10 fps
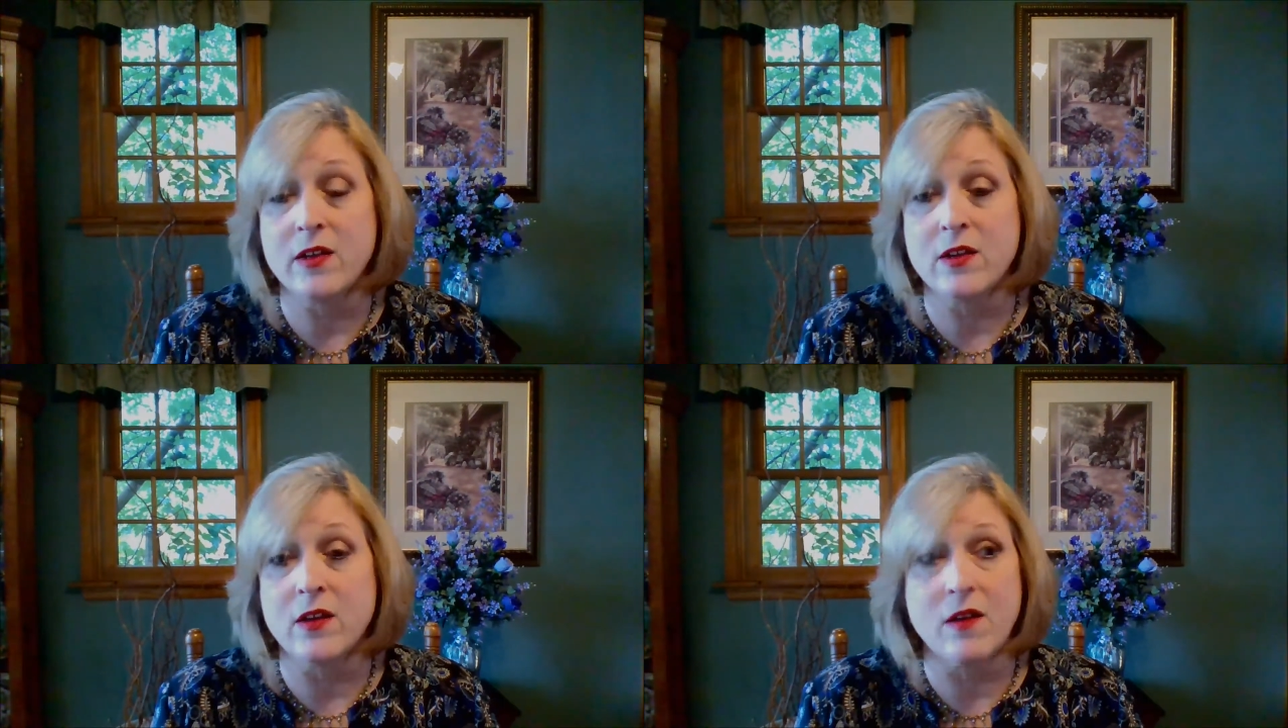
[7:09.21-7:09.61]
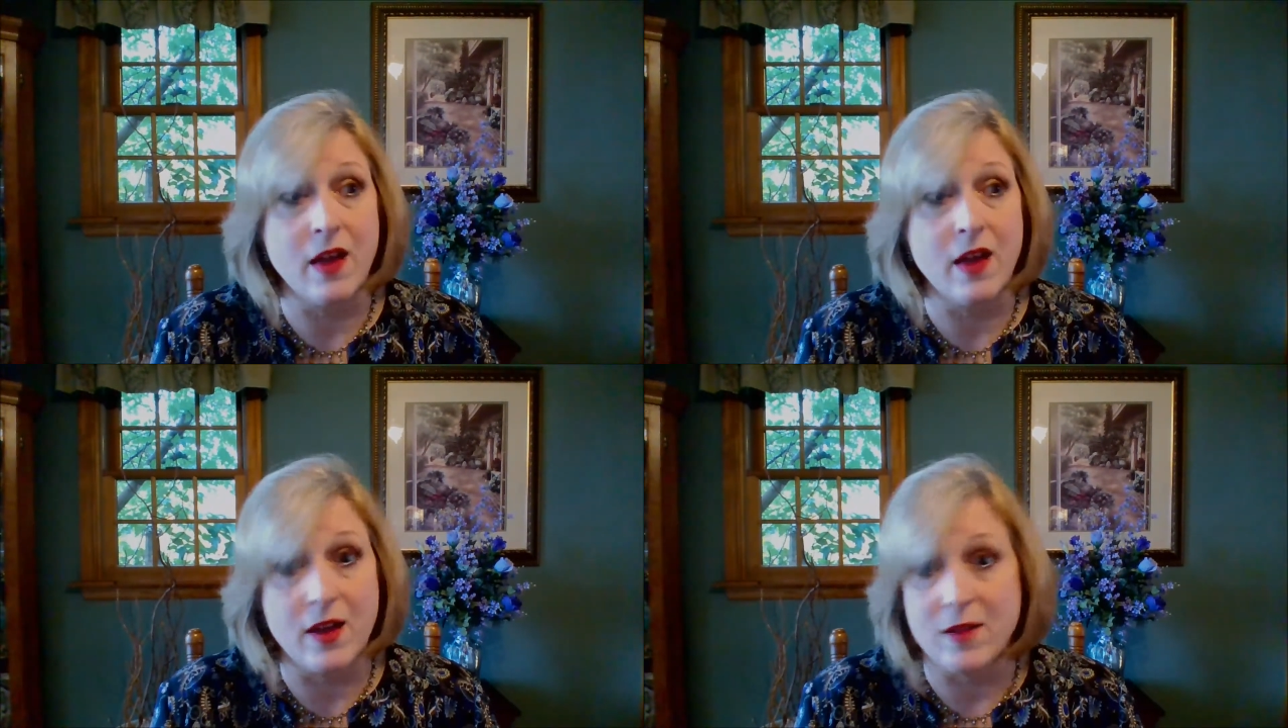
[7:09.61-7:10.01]
you know,
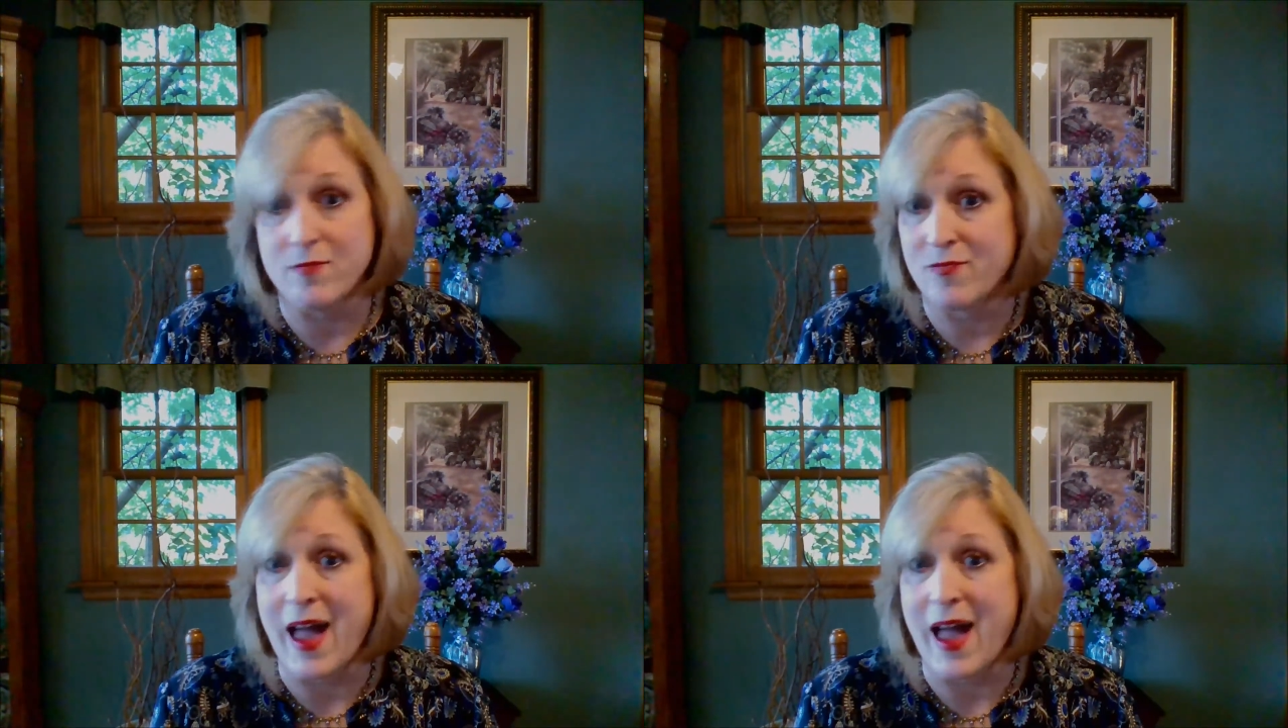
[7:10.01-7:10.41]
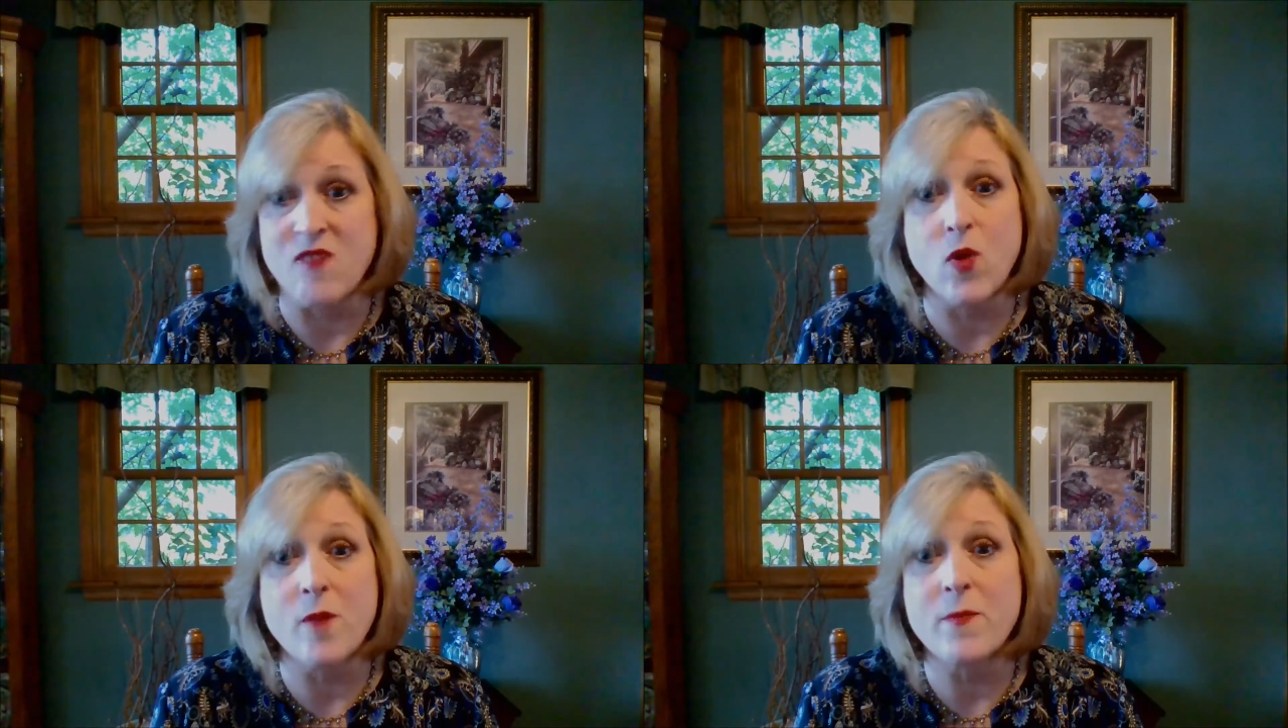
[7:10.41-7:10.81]
and
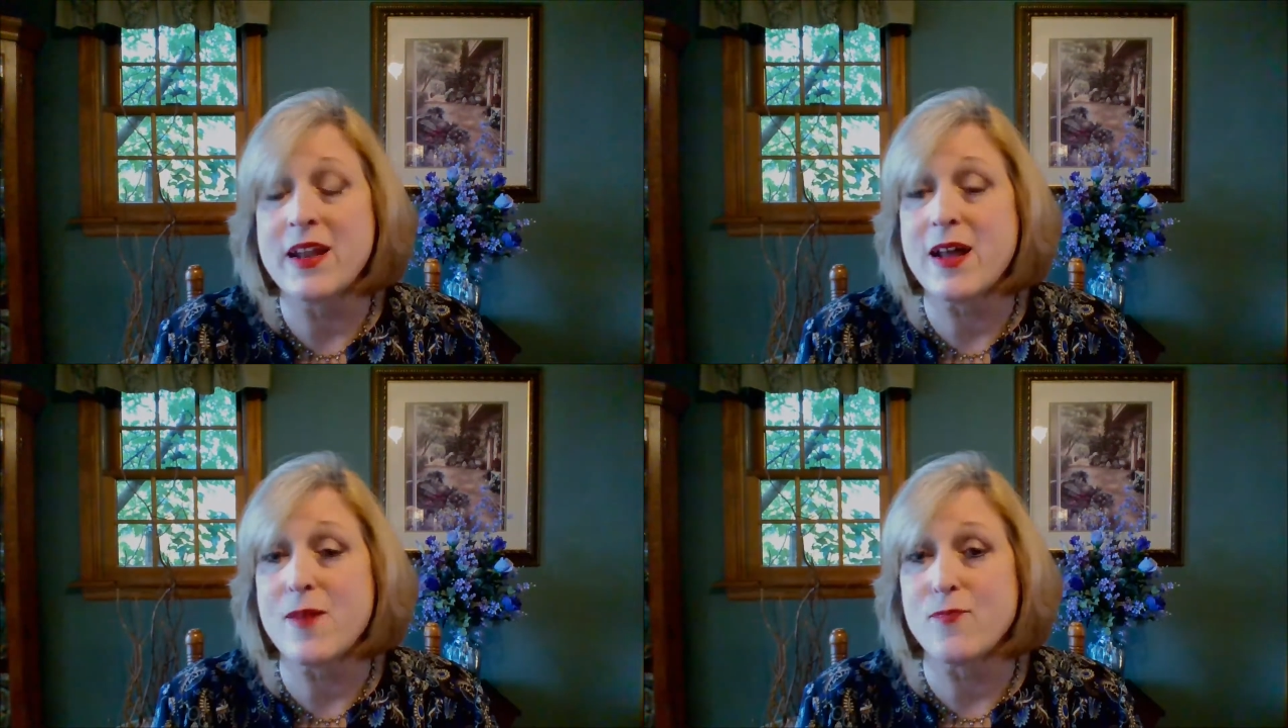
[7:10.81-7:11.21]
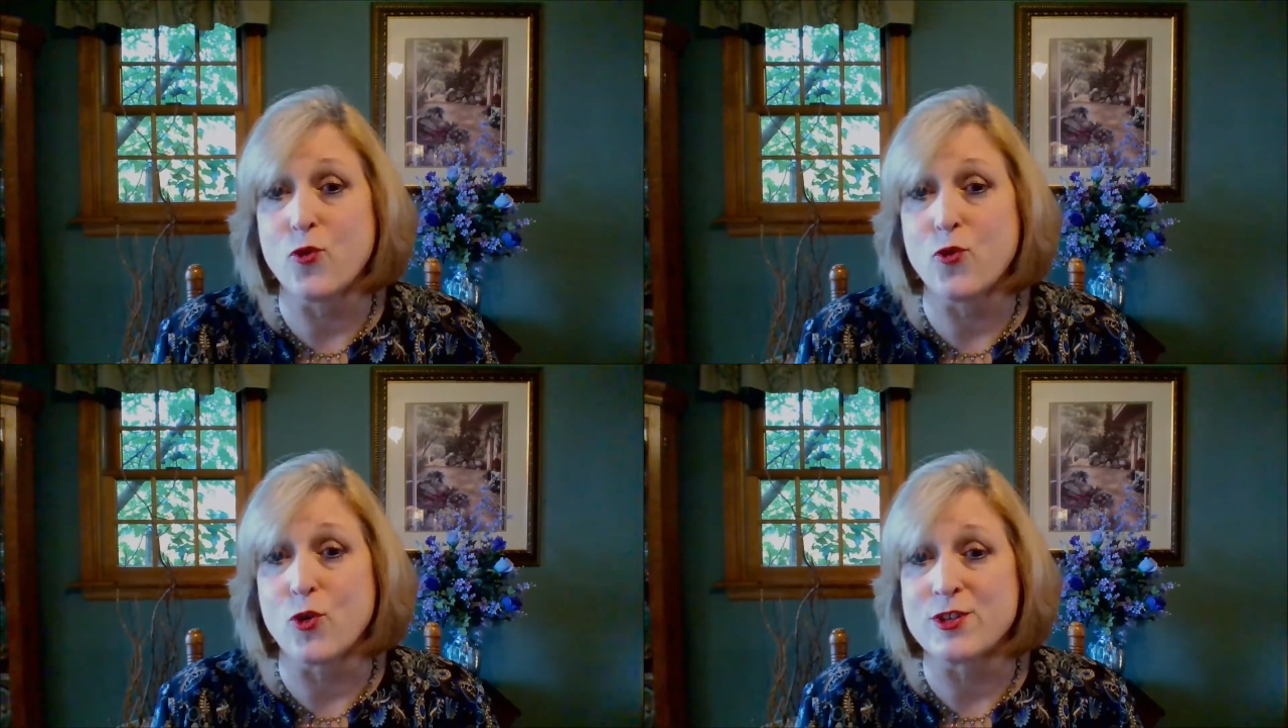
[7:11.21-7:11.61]
have one made up
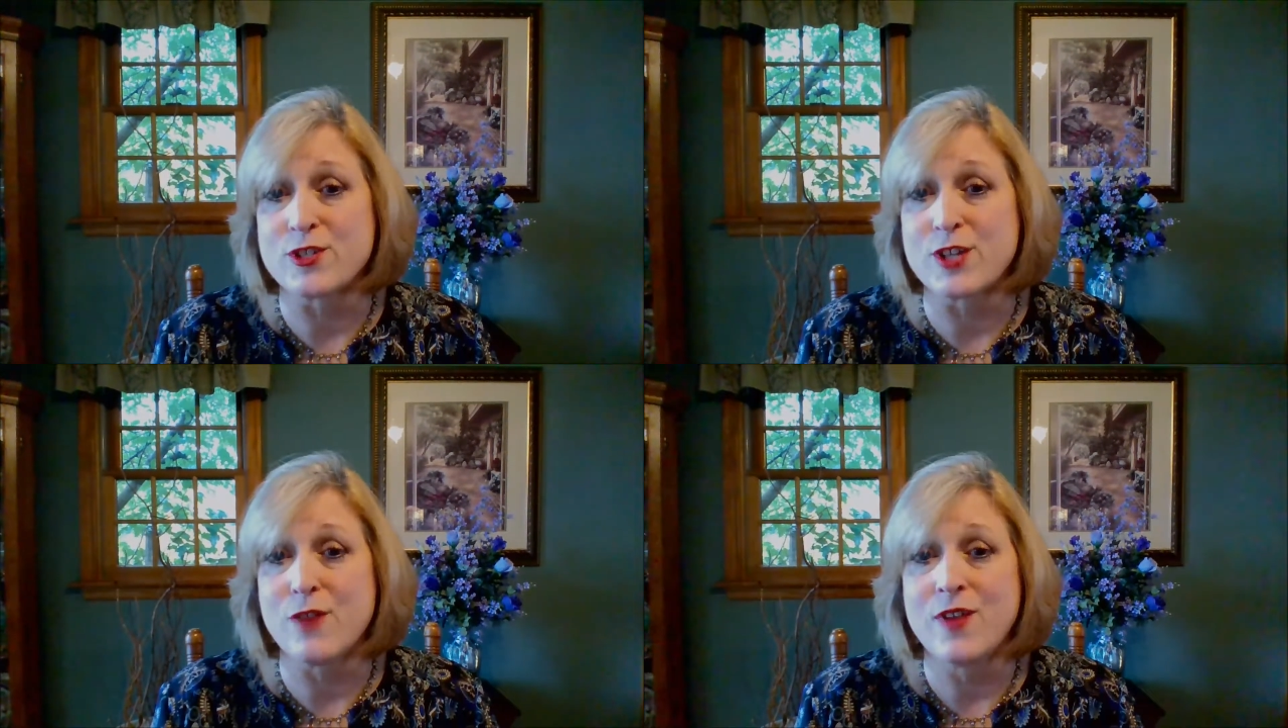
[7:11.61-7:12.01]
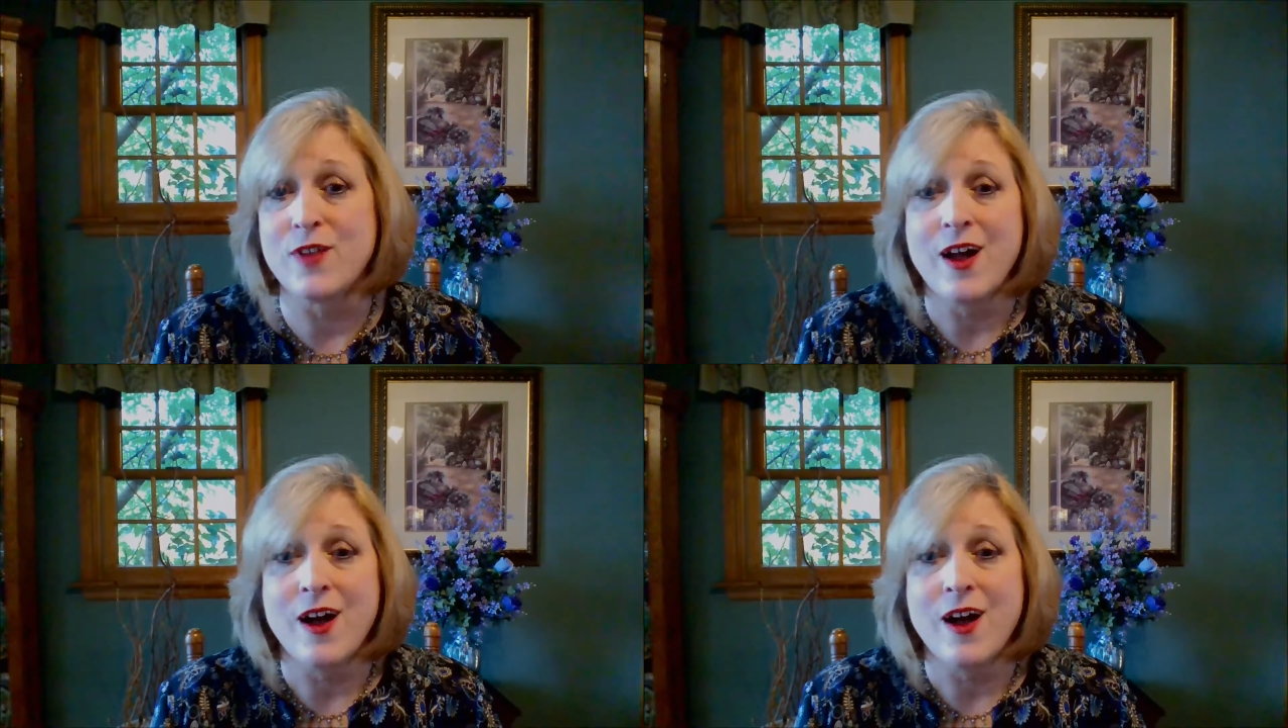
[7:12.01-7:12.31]
for yourself.